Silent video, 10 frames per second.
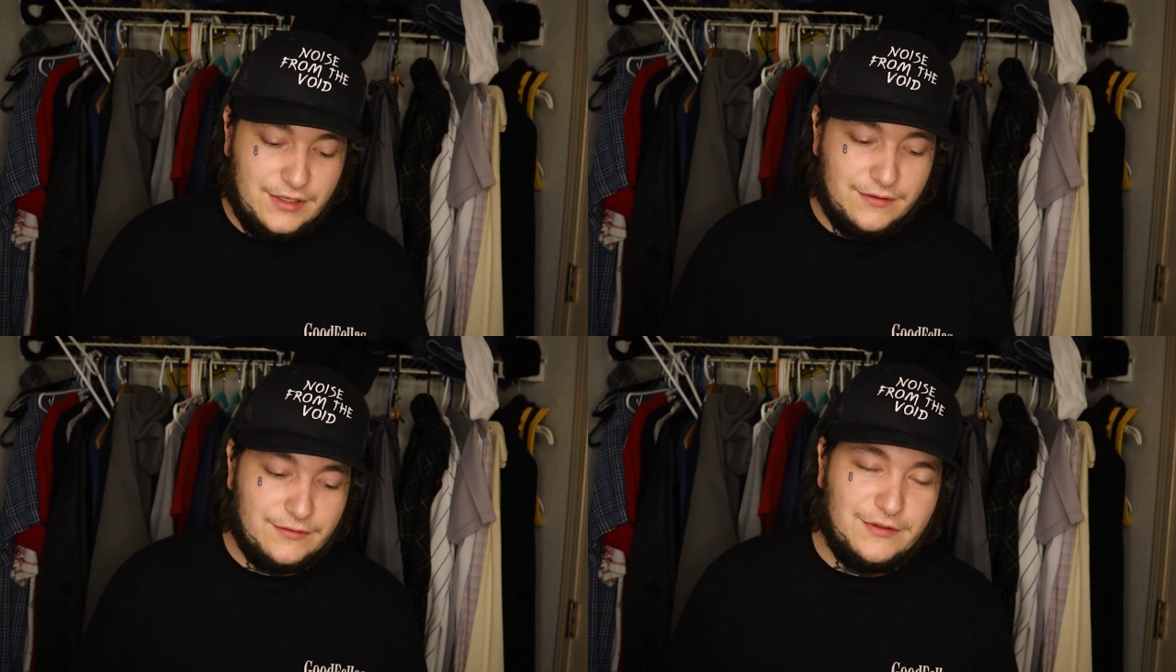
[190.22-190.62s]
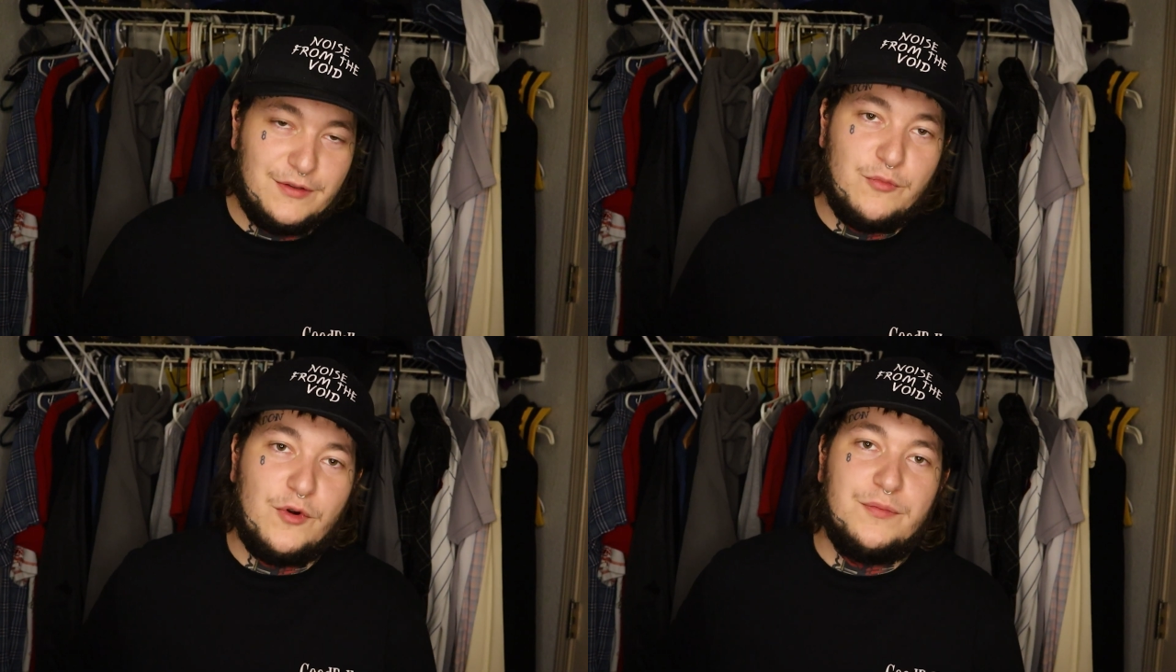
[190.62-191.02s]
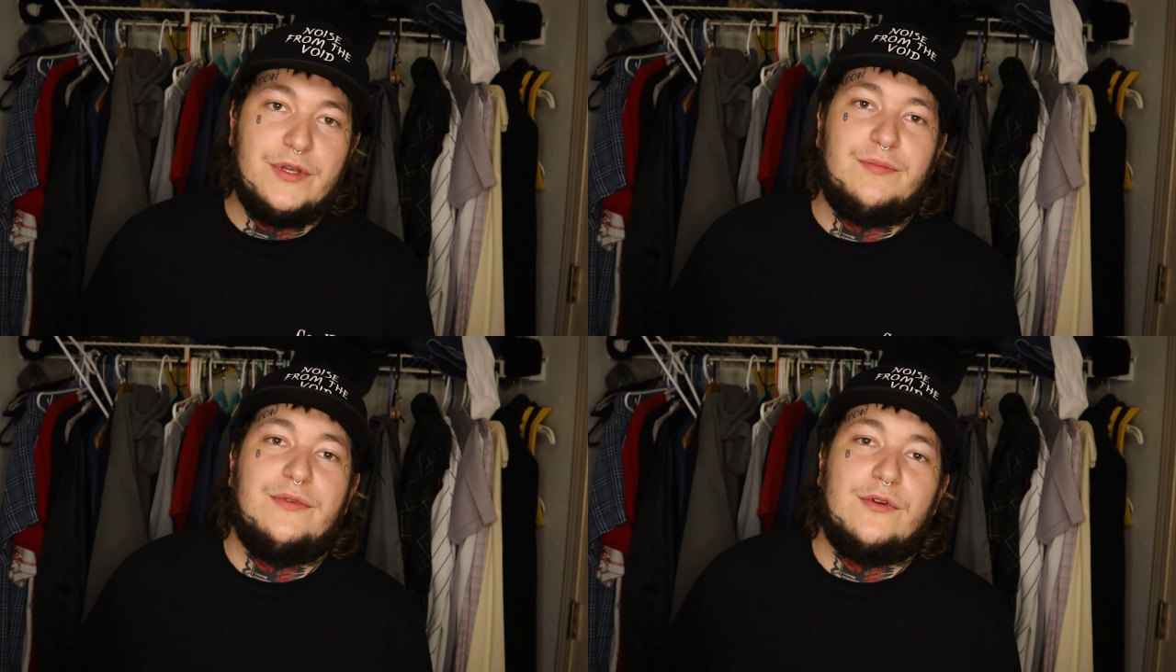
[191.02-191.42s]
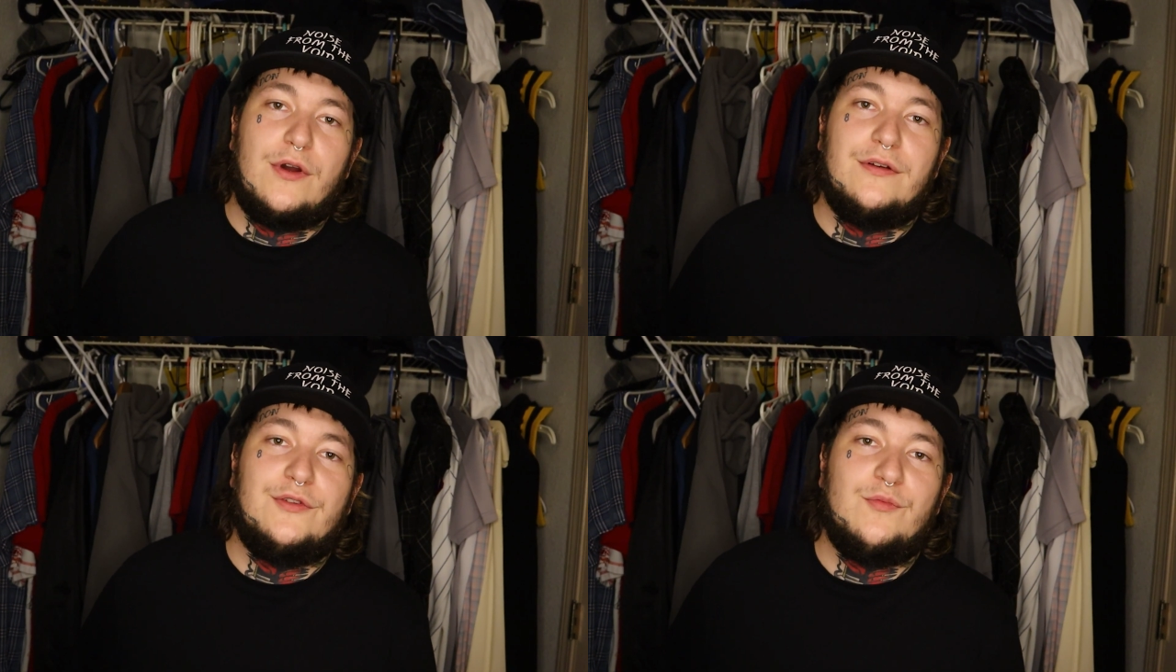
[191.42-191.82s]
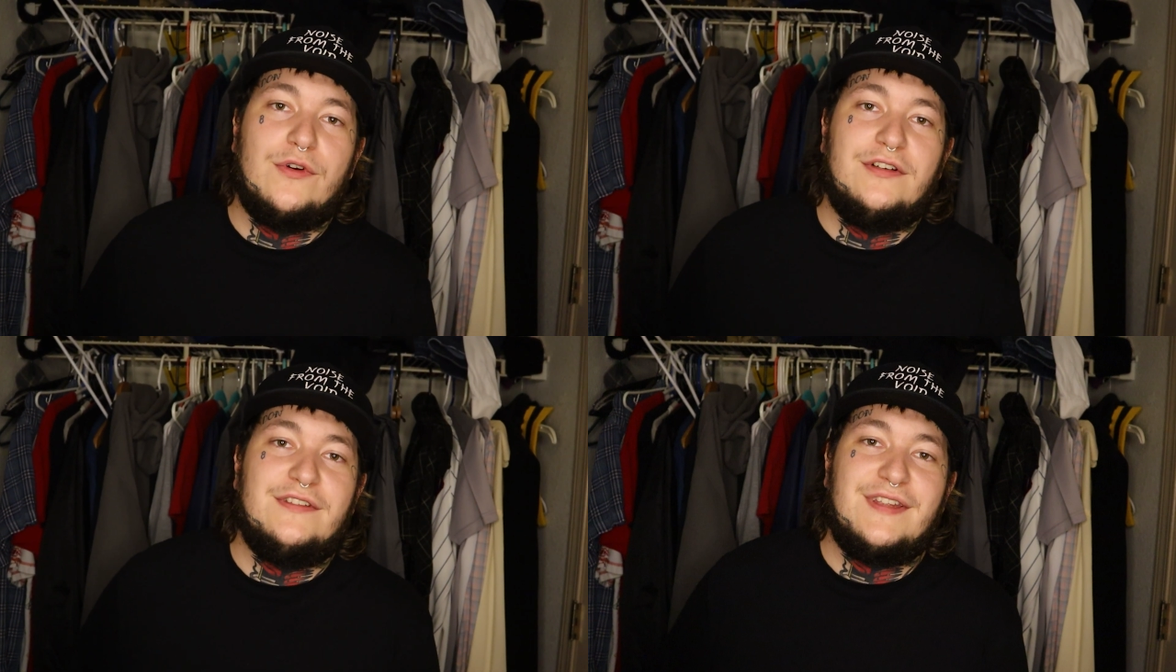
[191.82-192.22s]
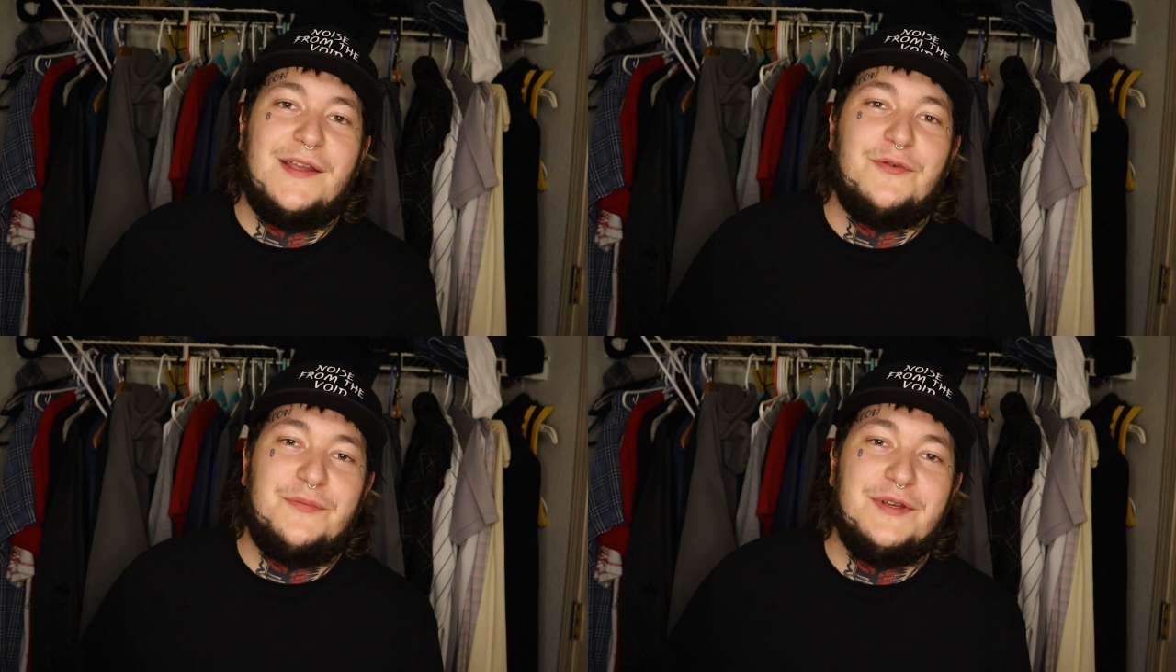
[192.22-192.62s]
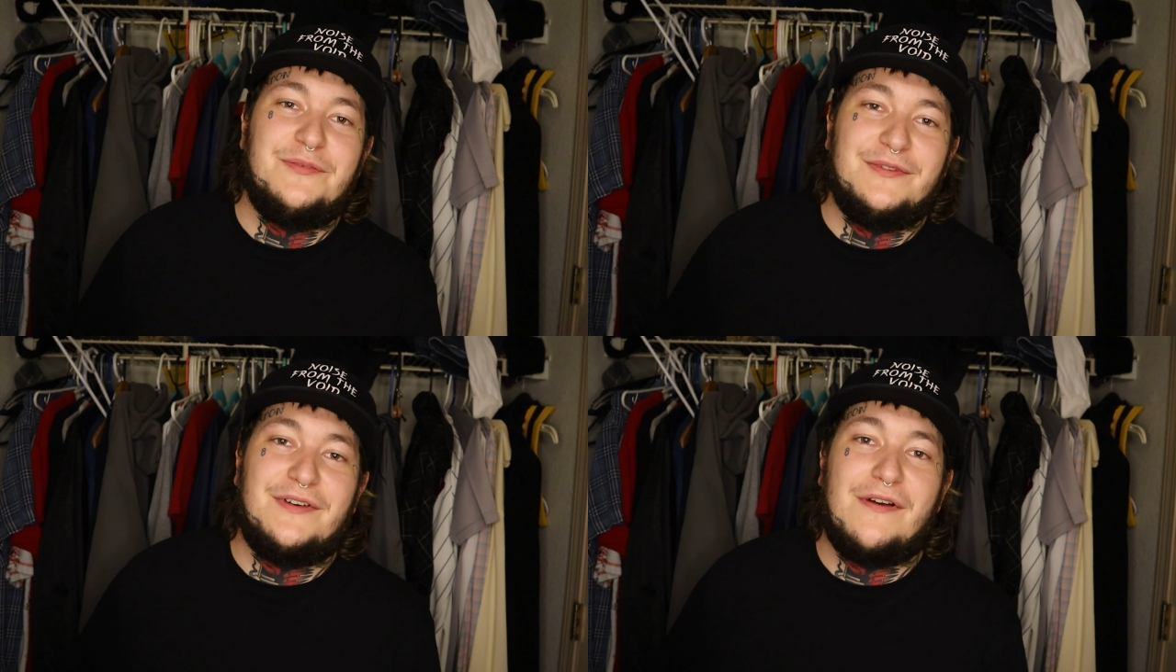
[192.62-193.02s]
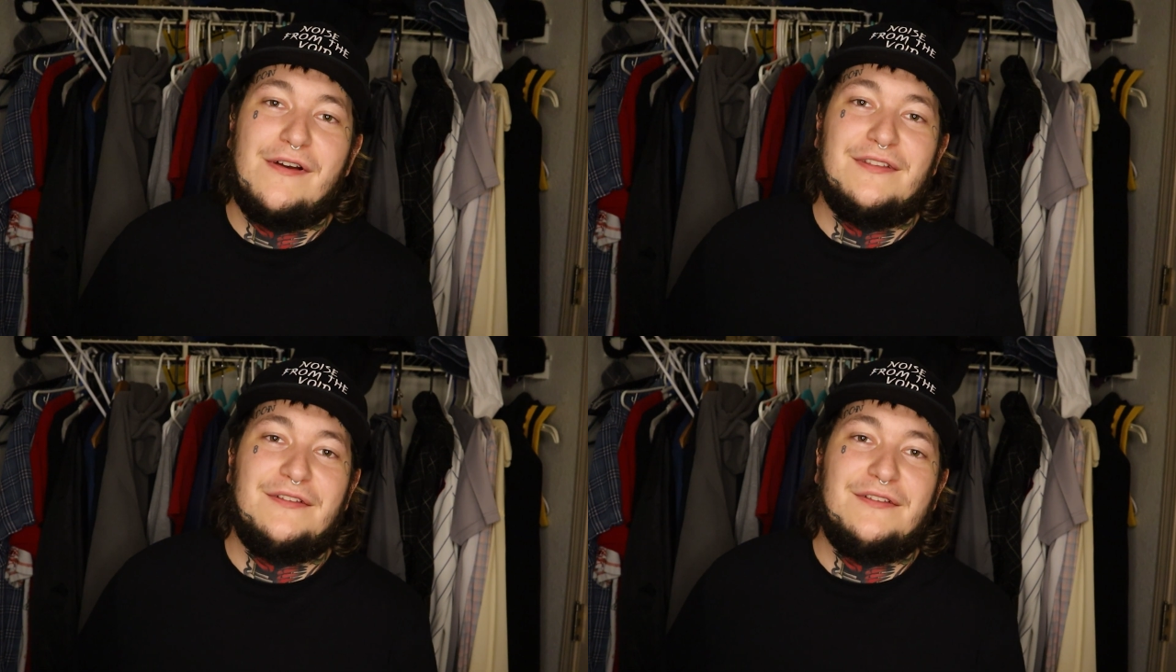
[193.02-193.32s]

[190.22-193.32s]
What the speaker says: the more people there are, the more unstable people there are.